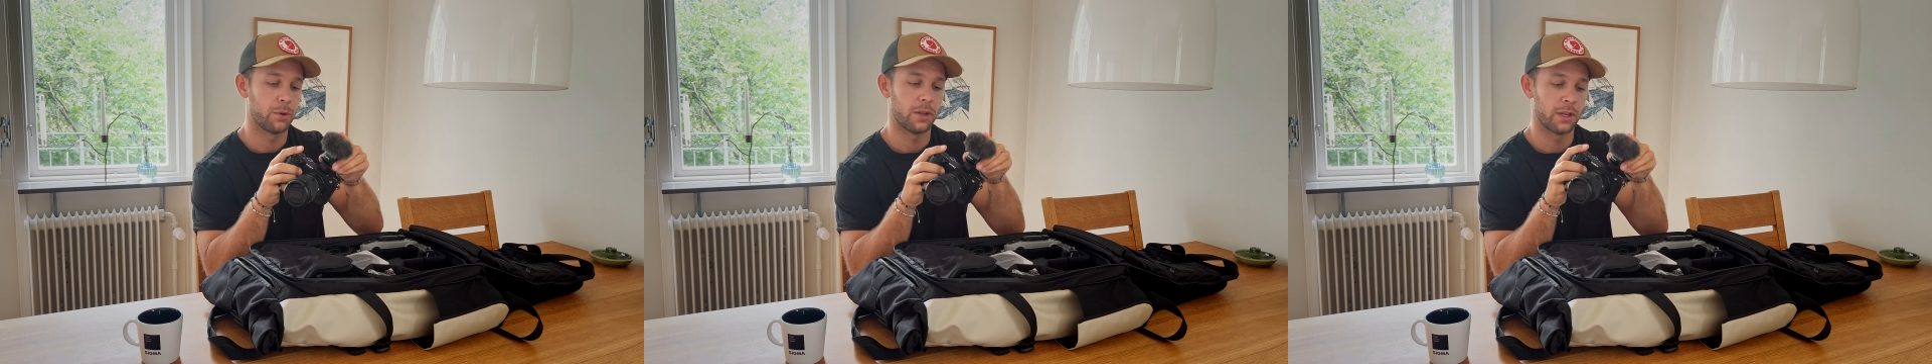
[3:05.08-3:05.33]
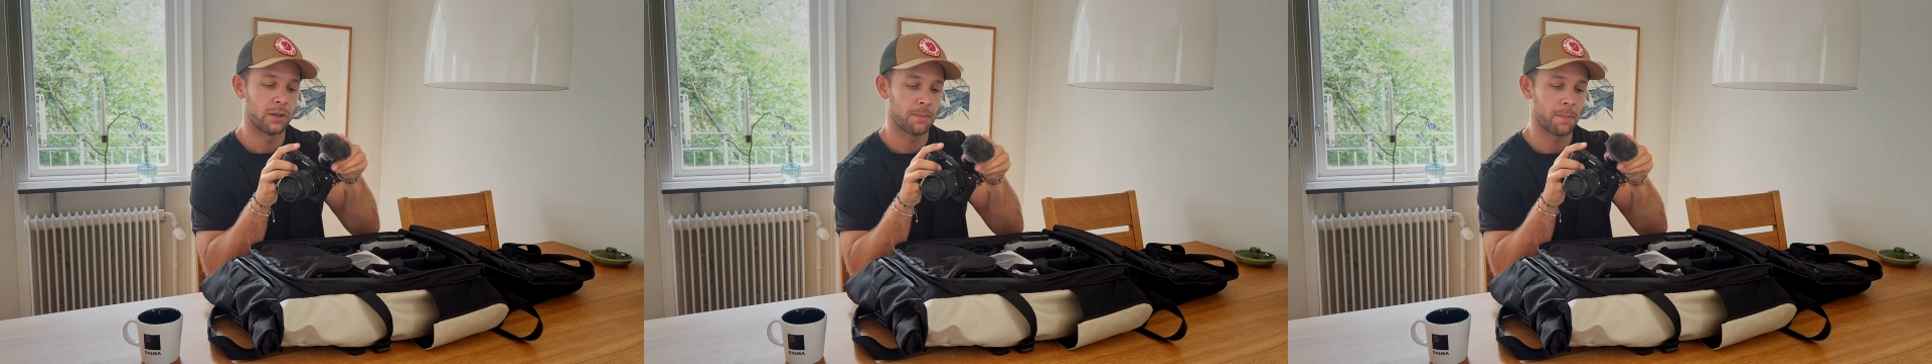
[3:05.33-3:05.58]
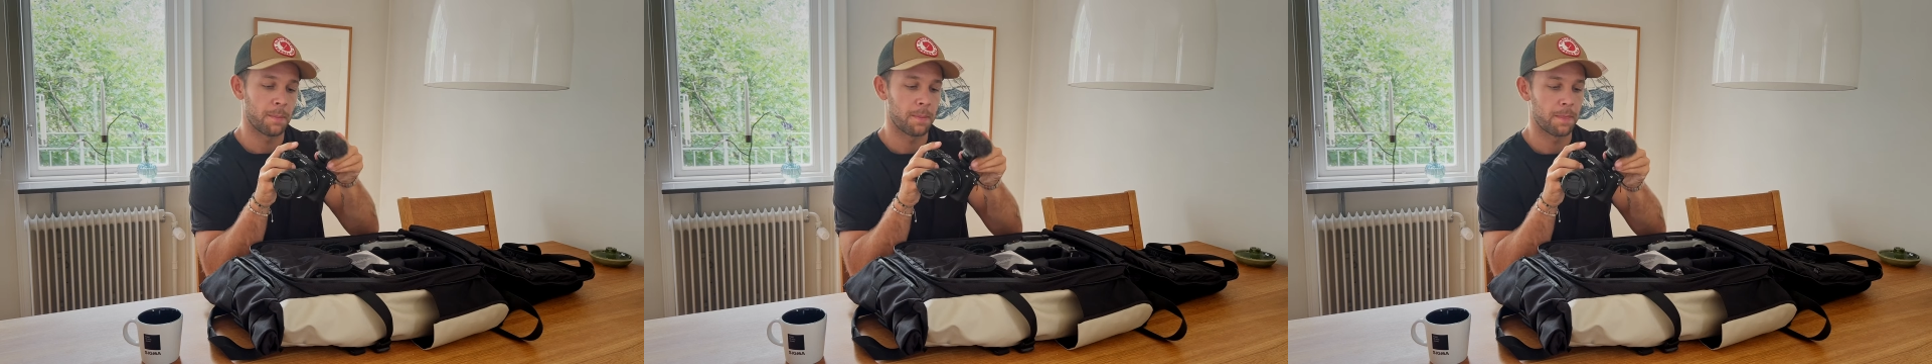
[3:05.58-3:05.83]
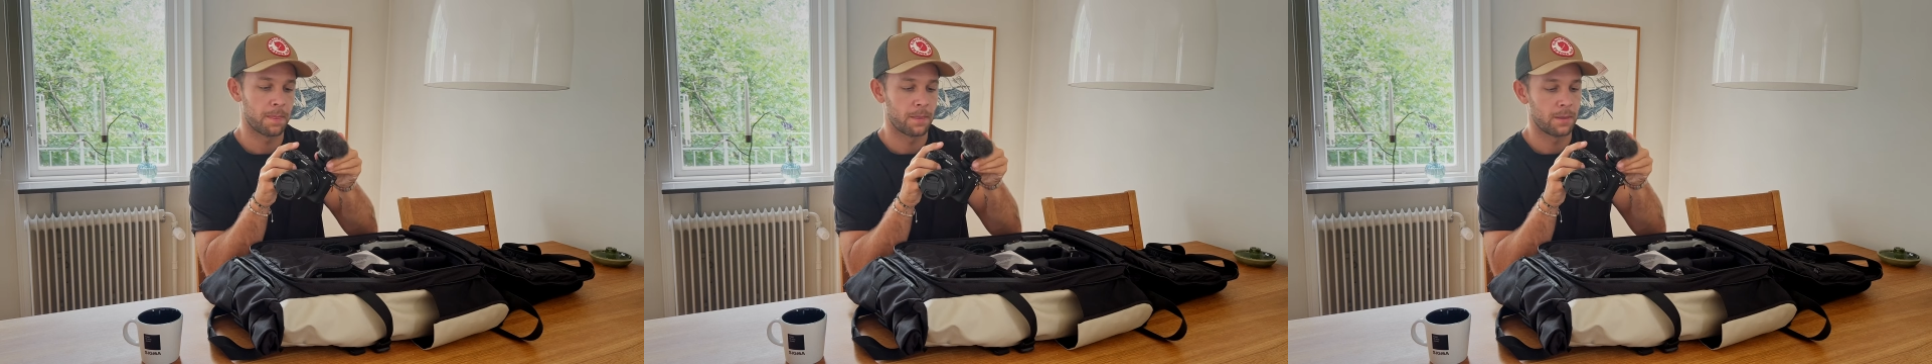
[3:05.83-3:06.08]
it in
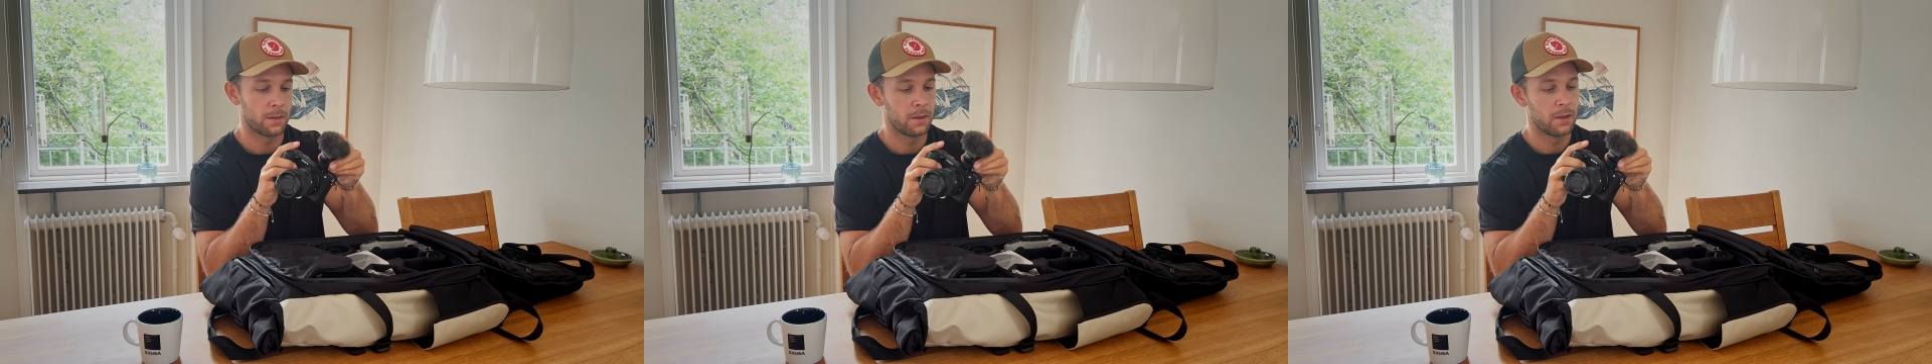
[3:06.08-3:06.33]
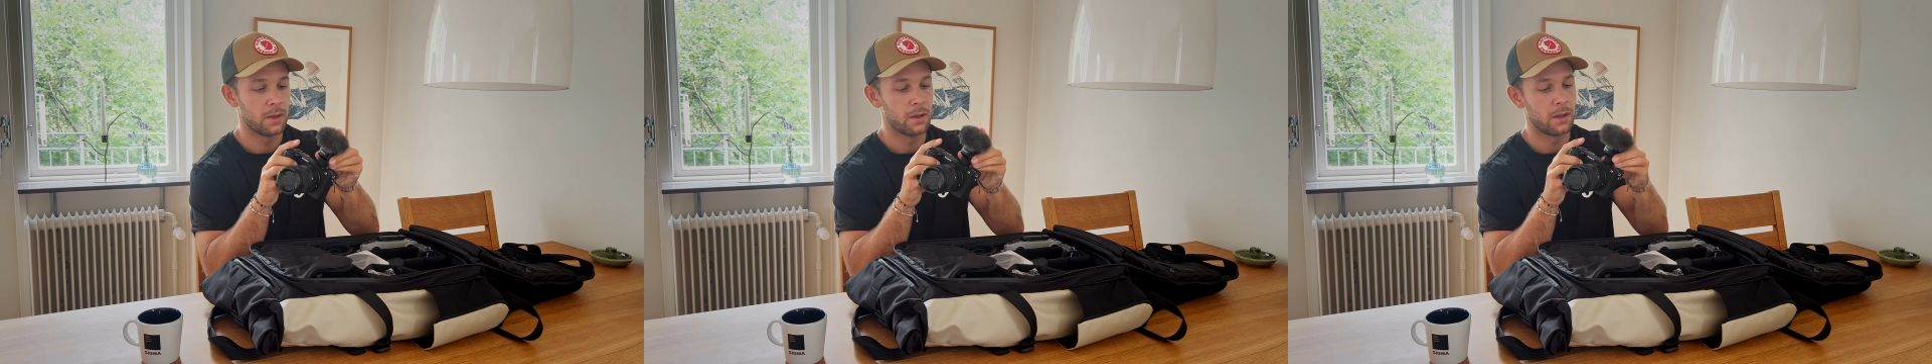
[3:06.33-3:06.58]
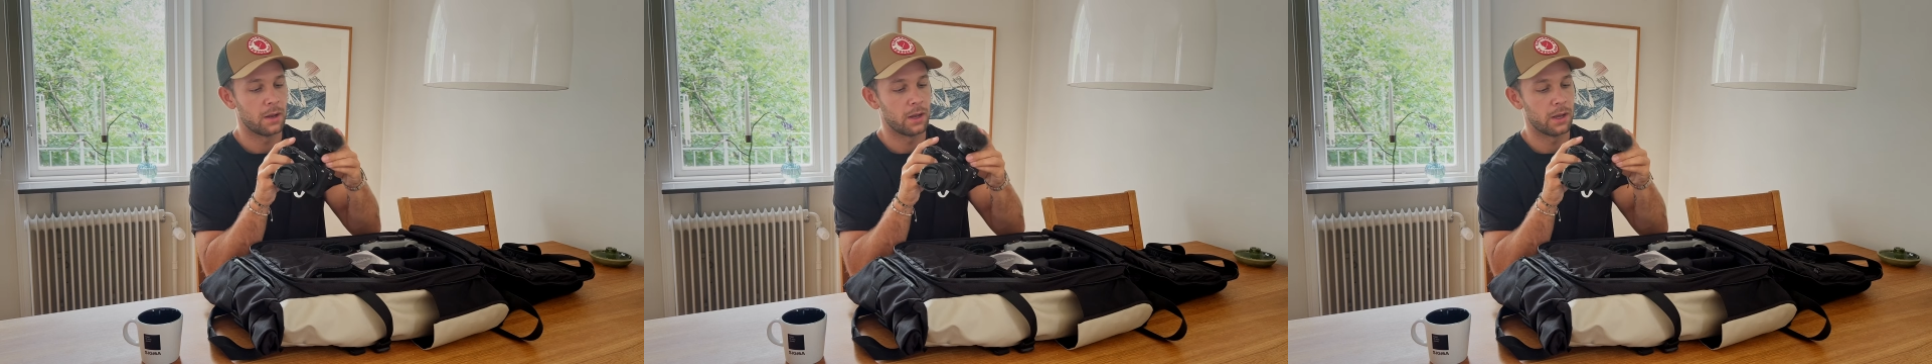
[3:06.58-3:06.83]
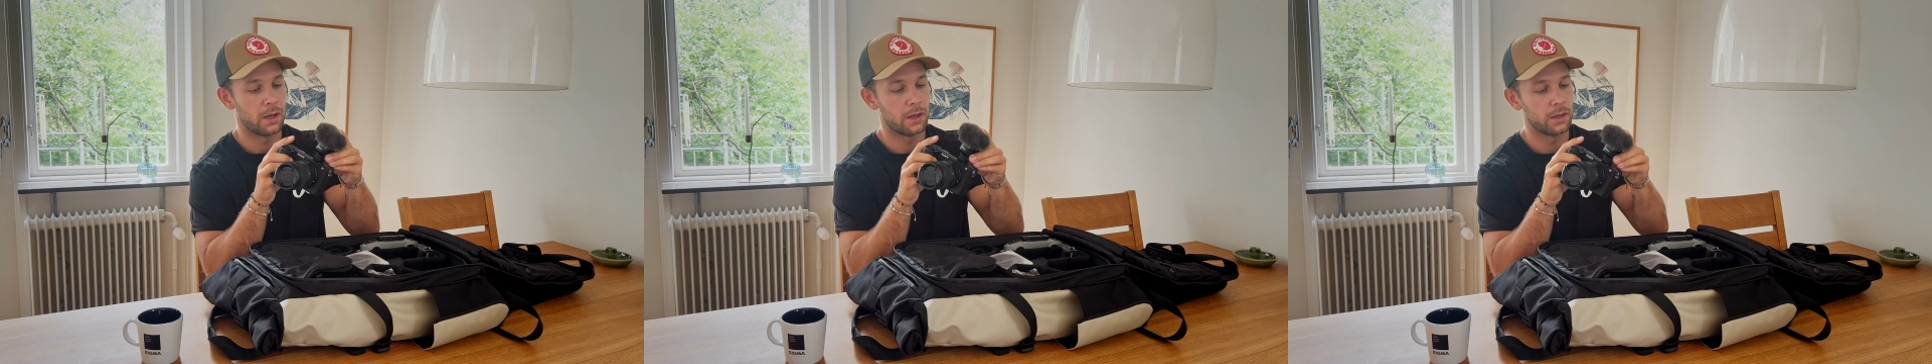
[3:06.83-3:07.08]

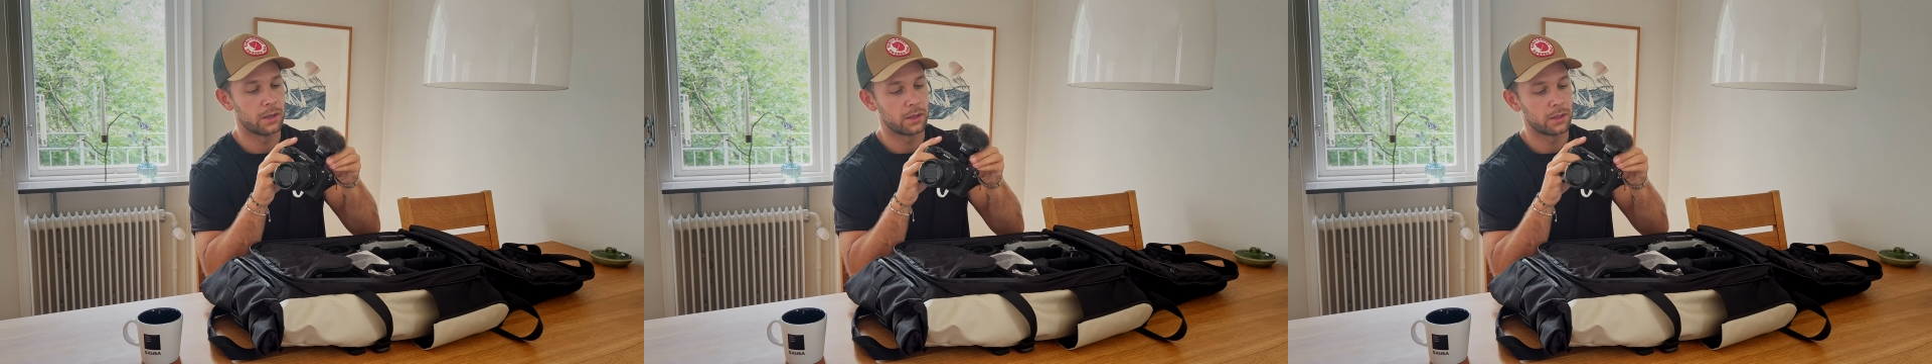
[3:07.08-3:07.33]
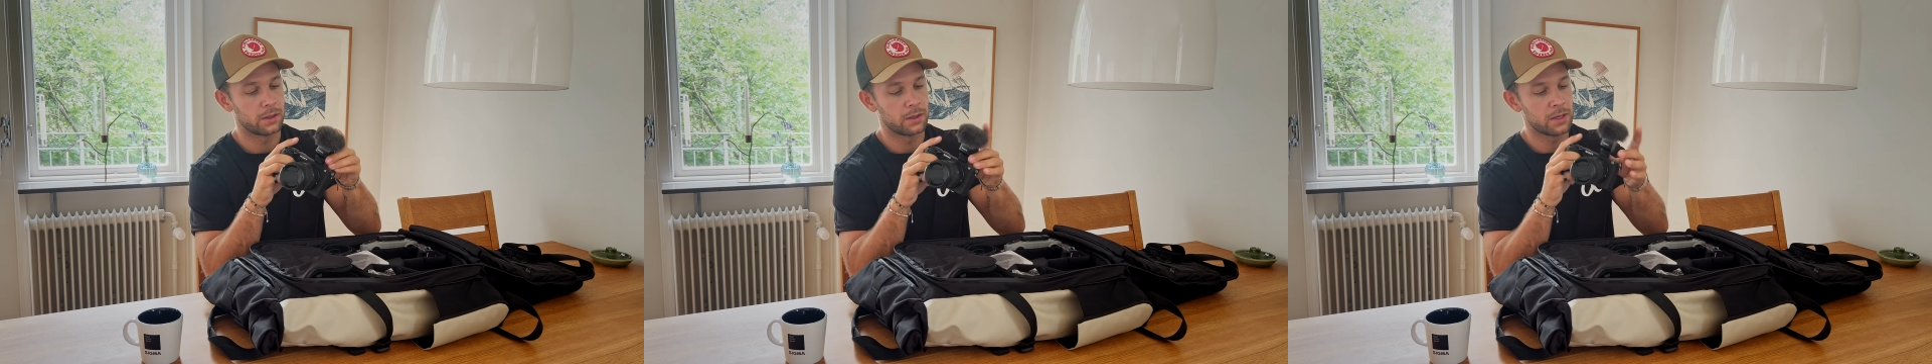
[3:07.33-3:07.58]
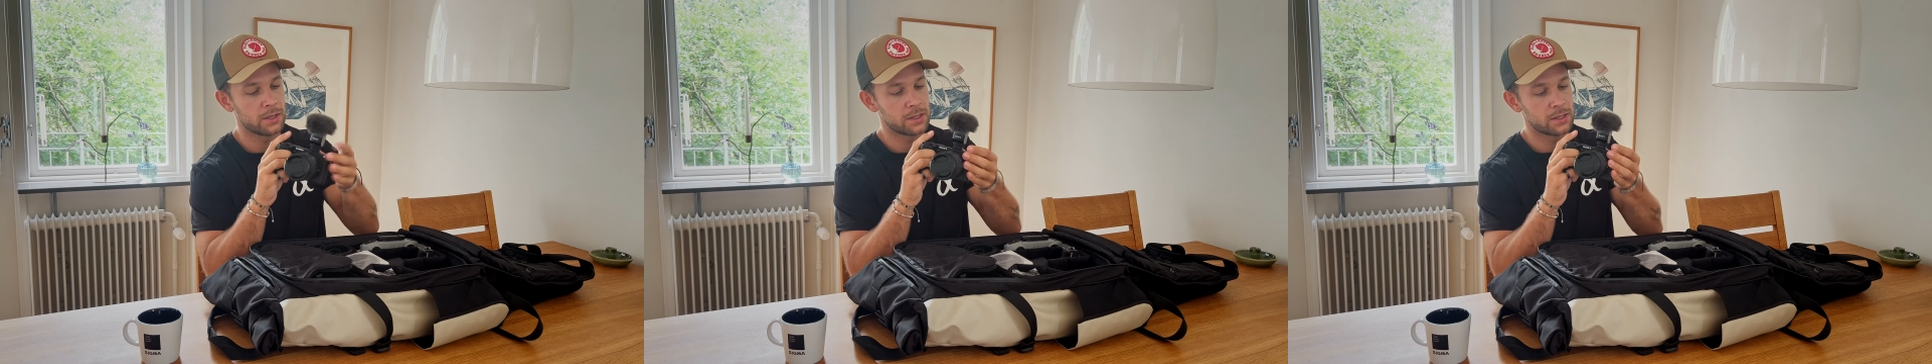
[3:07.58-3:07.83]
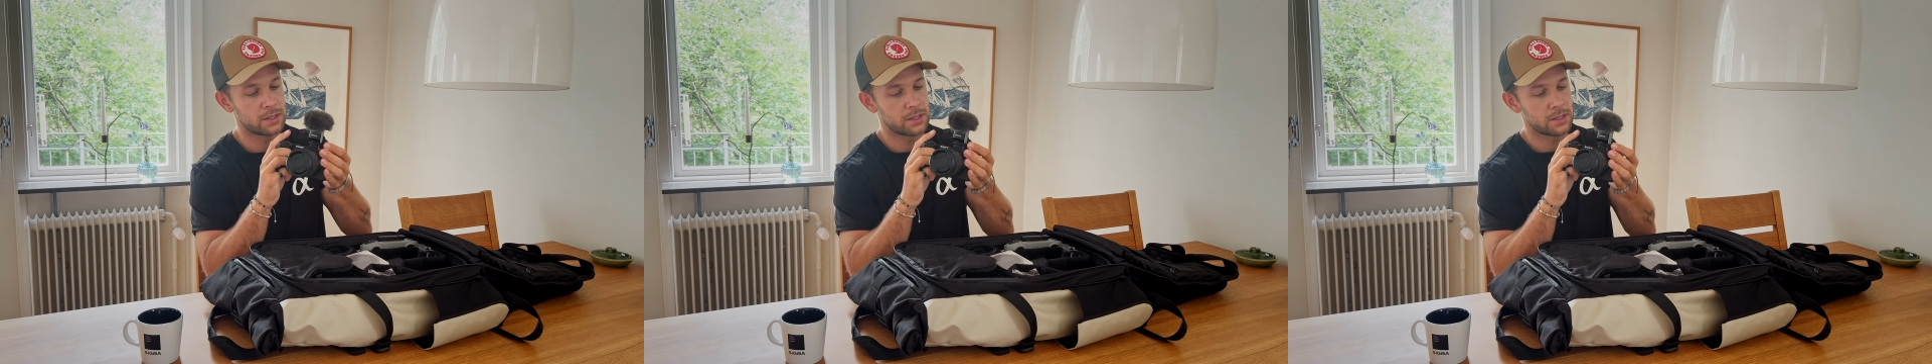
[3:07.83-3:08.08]
like
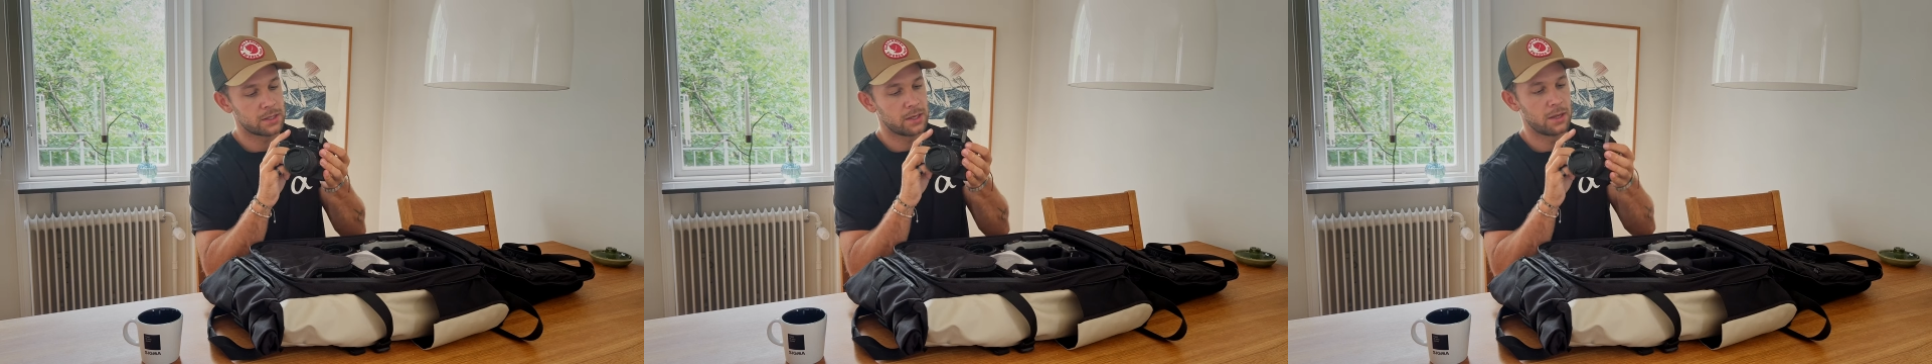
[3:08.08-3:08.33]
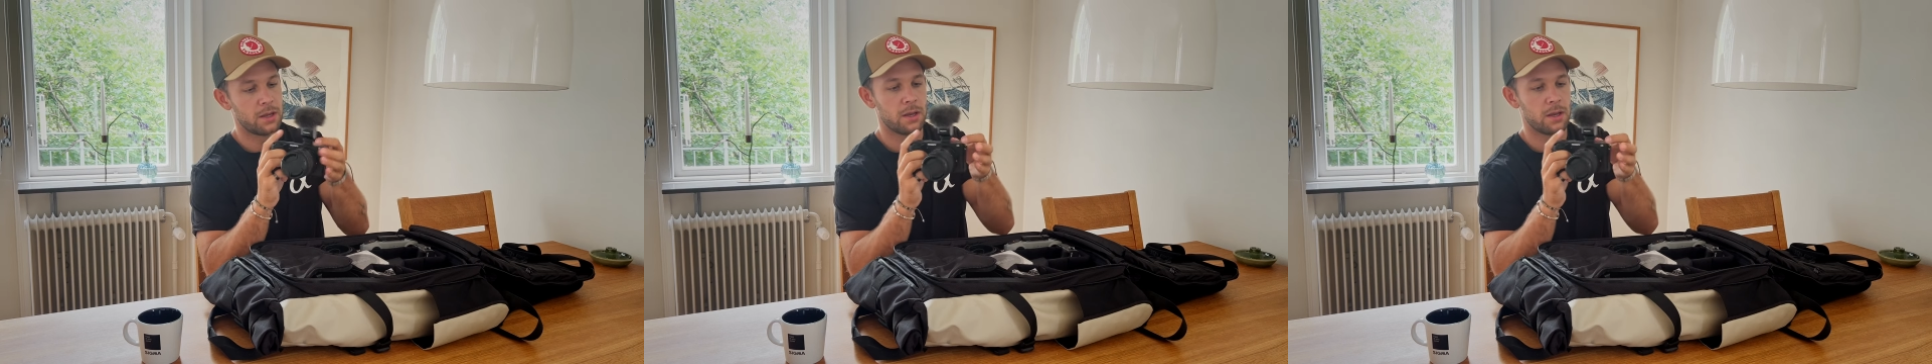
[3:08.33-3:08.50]
this,